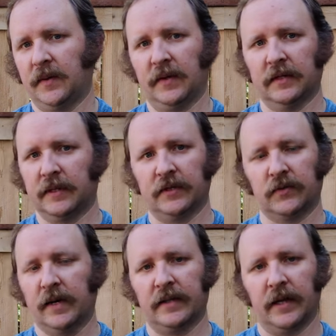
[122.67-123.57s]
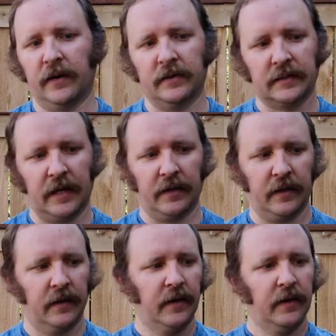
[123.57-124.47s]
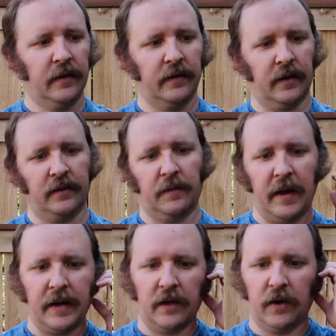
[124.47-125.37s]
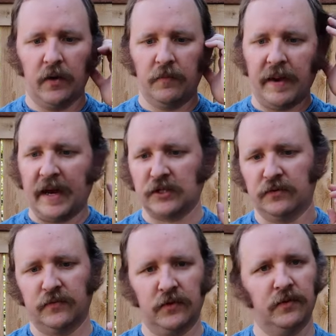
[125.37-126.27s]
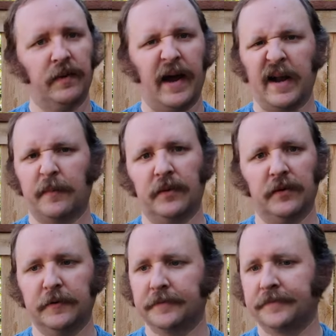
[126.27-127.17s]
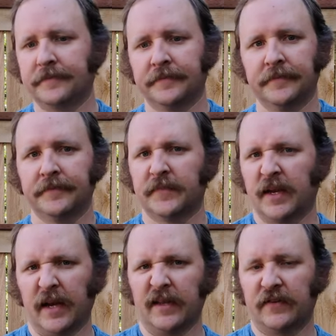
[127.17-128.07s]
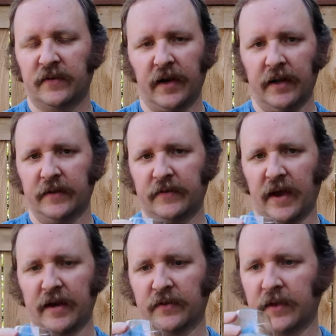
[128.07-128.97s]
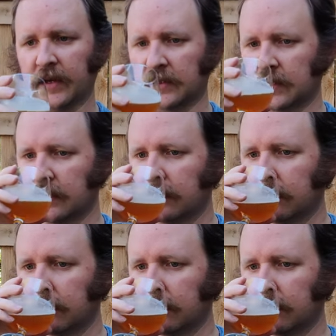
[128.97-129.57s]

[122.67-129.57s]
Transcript: I mean, it's right there. It's kind of the mango, passion fruit, pineapple kind of side of things.